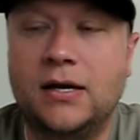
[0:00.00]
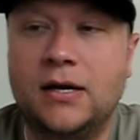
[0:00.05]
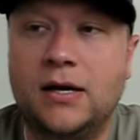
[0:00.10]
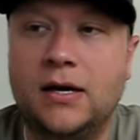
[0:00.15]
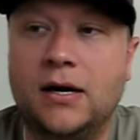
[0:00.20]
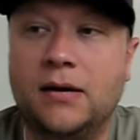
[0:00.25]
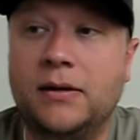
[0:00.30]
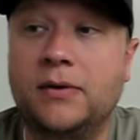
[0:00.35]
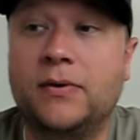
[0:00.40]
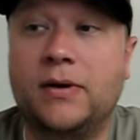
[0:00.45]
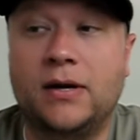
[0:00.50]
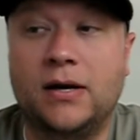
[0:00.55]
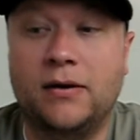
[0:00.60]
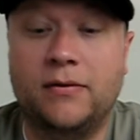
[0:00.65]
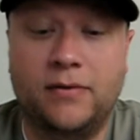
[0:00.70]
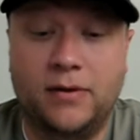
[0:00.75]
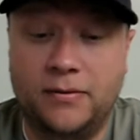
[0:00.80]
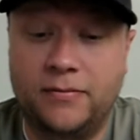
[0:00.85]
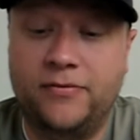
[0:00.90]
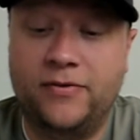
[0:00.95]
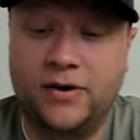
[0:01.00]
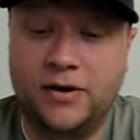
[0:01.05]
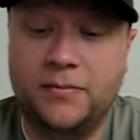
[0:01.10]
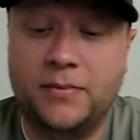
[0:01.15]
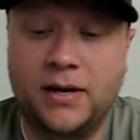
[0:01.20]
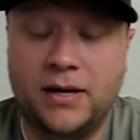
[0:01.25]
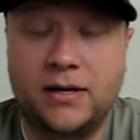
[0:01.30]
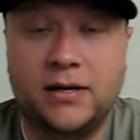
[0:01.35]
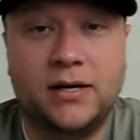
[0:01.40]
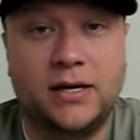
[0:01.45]
anyway, a friend of
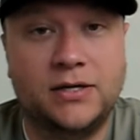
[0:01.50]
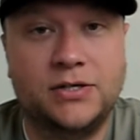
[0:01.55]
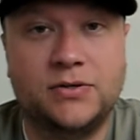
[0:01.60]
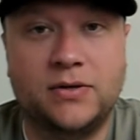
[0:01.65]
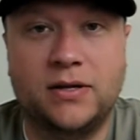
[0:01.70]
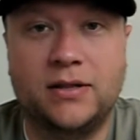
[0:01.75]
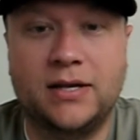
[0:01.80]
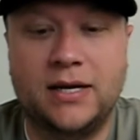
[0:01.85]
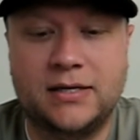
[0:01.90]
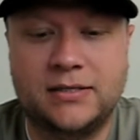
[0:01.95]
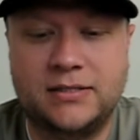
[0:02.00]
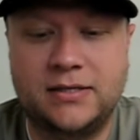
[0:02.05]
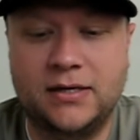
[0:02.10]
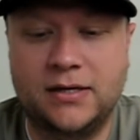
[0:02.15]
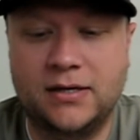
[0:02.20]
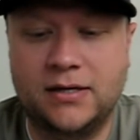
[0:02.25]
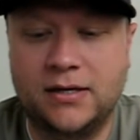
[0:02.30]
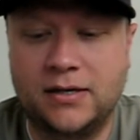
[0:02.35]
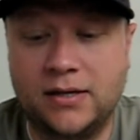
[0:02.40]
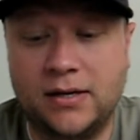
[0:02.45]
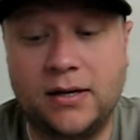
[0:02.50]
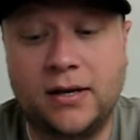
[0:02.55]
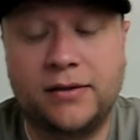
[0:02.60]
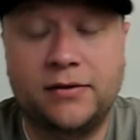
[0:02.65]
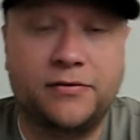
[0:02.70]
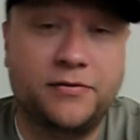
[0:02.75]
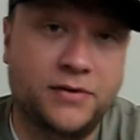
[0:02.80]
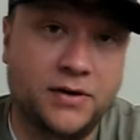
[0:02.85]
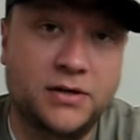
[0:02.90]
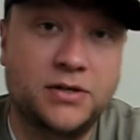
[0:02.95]
mine and I joined last year, and another
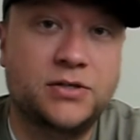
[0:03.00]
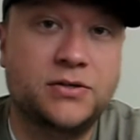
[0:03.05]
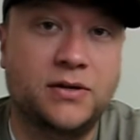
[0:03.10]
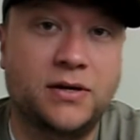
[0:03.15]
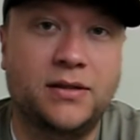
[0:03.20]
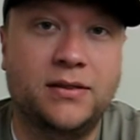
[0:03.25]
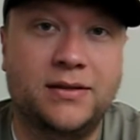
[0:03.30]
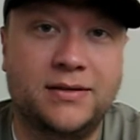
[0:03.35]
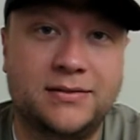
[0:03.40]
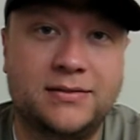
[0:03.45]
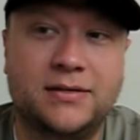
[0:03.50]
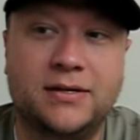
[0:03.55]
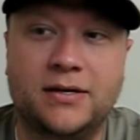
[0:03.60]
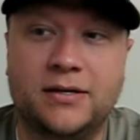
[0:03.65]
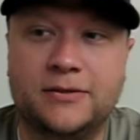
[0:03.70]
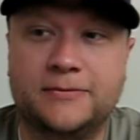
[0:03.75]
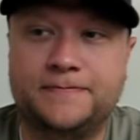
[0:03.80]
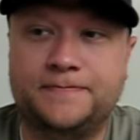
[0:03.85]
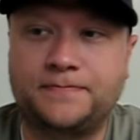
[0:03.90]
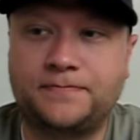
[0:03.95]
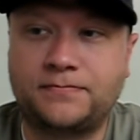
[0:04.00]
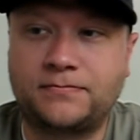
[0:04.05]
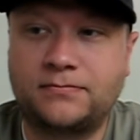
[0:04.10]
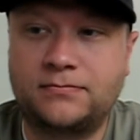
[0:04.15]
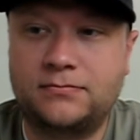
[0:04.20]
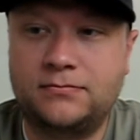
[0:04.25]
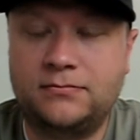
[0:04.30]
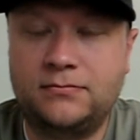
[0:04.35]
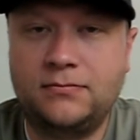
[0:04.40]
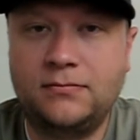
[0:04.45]
friend joined this year,
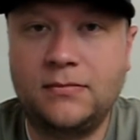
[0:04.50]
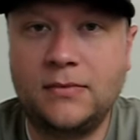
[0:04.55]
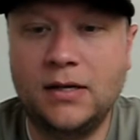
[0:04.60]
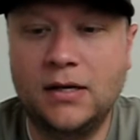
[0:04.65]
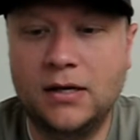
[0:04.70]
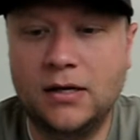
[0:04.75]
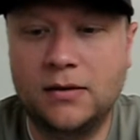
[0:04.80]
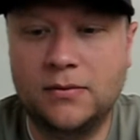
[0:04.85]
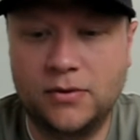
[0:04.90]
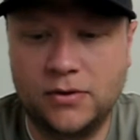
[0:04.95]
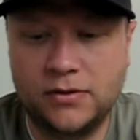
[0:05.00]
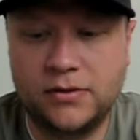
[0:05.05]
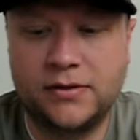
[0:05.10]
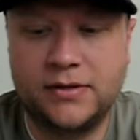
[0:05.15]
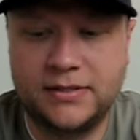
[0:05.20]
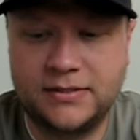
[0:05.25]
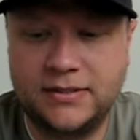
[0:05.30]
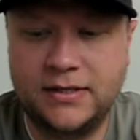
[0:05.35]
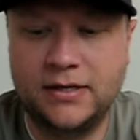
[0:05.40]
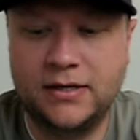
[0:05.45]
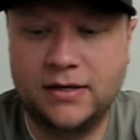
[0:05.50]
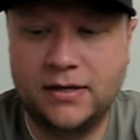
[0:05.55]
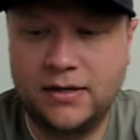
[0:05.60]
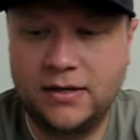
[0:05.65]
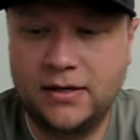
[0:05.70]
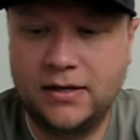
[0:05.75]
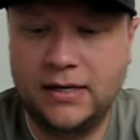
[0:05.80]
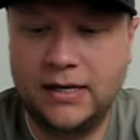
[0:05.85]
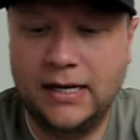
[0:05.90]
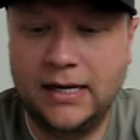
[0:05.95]
earlier this year,
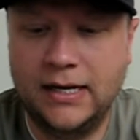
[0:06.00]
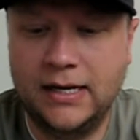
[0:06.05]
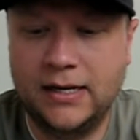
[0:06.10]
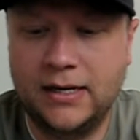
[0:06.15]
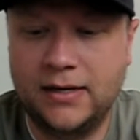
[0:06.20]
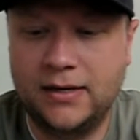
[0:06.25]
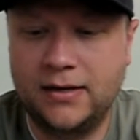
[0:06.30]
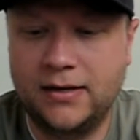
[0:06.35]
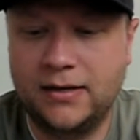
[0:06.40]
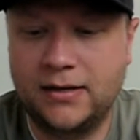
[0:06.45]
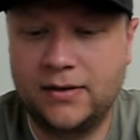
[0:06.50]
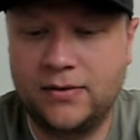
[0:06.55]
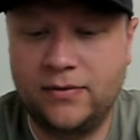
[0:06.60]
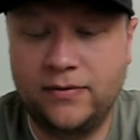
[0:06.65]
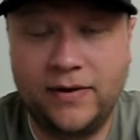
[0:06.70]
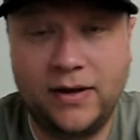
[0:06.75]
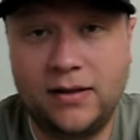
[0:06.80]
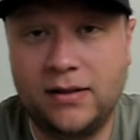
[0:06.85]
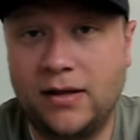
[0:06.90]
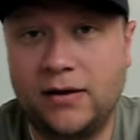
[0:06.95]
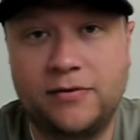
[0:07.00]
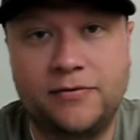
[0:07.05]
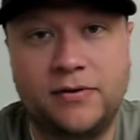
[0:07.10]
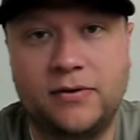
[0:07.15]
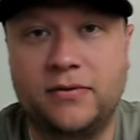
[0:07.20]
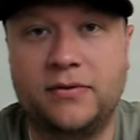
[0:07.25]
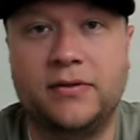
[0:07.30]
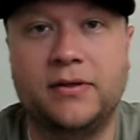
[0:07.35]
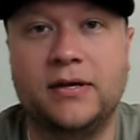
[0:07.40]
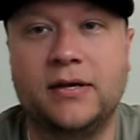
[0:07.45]
and we've had a lot of
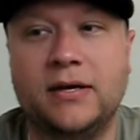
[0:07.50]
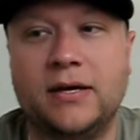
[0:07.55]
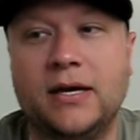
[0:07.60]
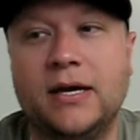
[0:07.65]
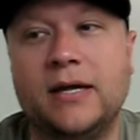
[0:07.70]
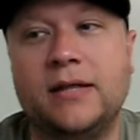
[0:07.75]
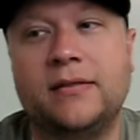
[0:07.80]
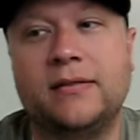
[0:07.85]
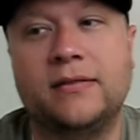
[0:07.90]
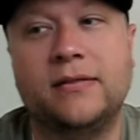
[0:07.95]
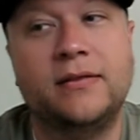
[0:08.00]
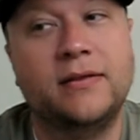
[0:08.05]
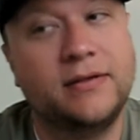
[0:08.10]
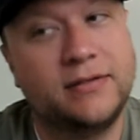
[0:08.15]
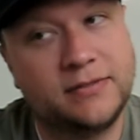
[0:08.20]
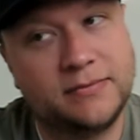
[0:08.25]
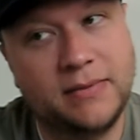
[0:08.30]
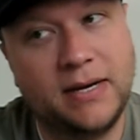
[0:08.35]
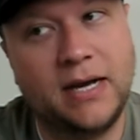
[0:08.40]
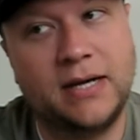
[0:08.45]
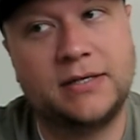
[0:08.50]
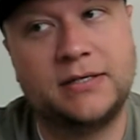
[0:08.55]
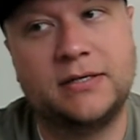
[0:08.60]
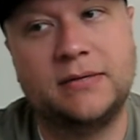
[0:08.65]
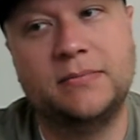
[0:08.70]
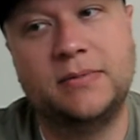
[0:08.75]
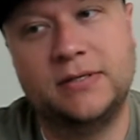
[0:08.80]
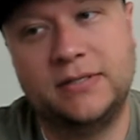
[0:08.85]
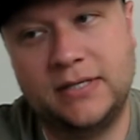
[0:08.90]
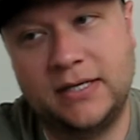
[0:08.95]
fun with it. And this match
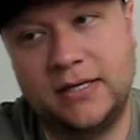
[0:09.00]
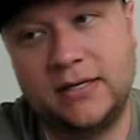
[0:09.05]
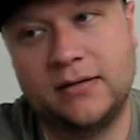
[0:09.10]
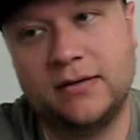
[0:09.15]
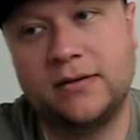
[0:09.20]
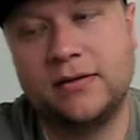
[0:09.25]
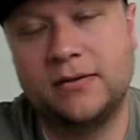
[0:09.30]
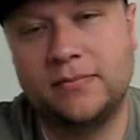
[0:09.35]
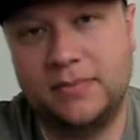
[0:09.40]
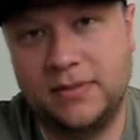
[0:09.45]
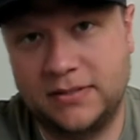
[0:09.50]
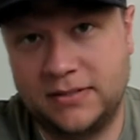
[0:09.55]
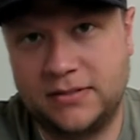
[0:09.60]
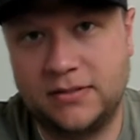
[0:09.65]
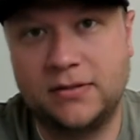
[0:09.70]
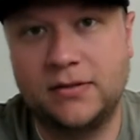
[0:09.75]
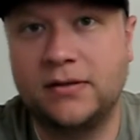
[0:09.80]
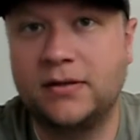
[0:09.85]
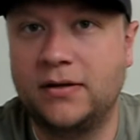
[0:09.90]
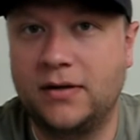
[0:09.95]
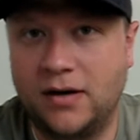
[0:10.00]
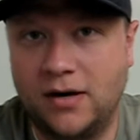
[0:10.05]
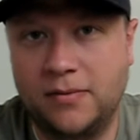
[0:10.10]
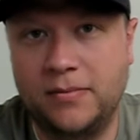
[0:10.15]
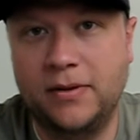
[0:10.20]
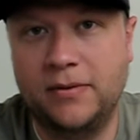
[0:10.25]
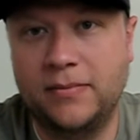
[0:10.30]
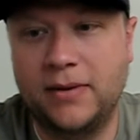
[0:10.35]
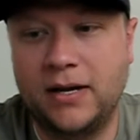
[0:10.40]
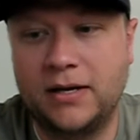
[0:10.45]
in particular, the pistol and
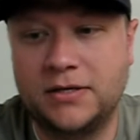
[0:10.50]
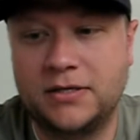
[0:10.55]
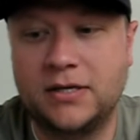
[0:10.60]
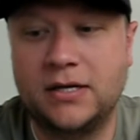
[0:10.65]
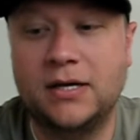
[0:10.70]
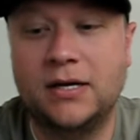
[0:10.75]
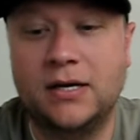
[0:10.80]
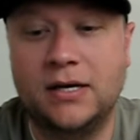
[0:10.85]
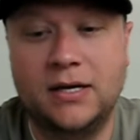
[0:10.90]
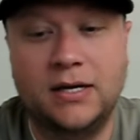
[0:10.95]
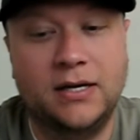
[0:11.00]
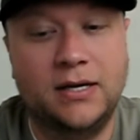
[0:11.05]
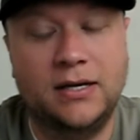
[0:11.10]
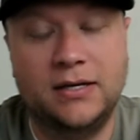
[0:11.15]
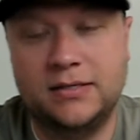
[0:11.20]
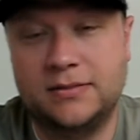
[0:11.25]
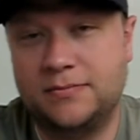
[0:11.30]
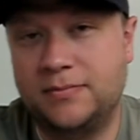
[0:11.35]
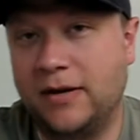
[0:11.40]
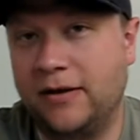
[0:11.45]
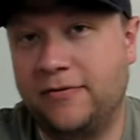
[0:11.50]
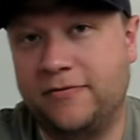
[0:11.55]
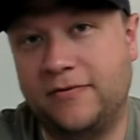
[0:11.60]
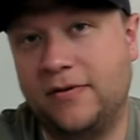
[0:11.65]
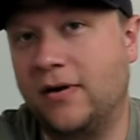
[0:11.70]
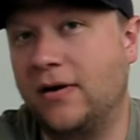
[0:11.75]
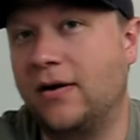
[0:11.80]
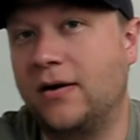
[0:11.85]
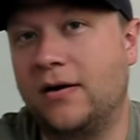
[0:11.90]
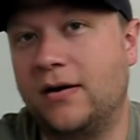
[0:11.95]
carbine match, is by
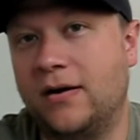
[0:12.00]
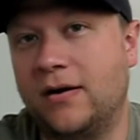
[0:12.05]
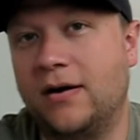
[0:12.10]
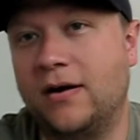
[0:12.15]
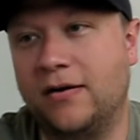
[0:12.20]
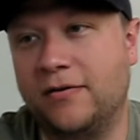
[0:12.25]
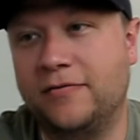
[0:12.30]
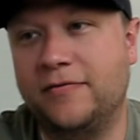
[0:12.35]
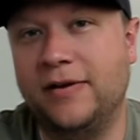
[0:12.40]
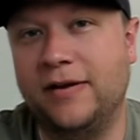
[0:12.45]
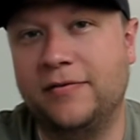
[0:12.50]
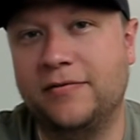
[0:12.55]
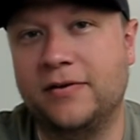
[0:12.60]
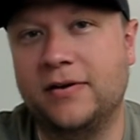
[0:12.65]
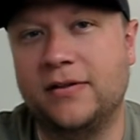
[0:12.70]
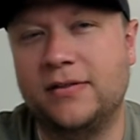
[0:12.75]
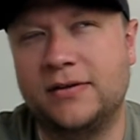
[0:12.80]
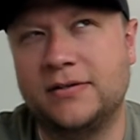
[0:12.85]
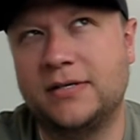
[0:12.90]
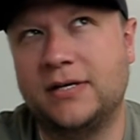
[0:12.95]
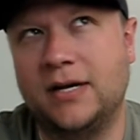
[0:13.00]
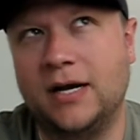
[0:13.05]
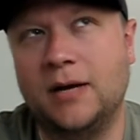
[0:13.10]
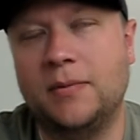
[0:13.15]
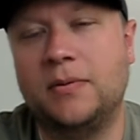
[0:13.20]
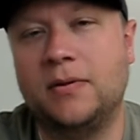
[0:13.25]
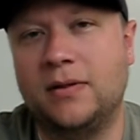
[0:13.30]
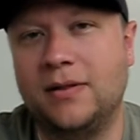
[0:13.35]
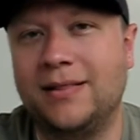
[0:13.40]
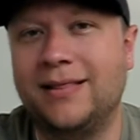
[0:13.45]
far our favorite. There's a
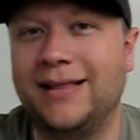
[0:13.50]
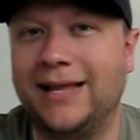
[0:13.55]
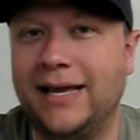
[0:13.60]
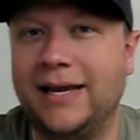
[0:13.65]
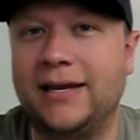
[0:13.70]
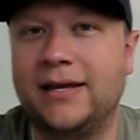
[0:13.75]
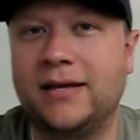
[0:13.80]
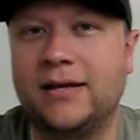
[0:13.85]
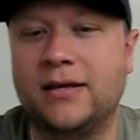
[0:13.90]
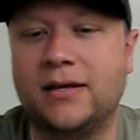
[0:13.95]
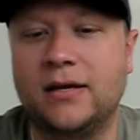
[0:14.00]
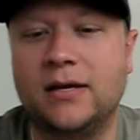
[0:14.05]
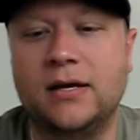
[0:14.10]
couple like it,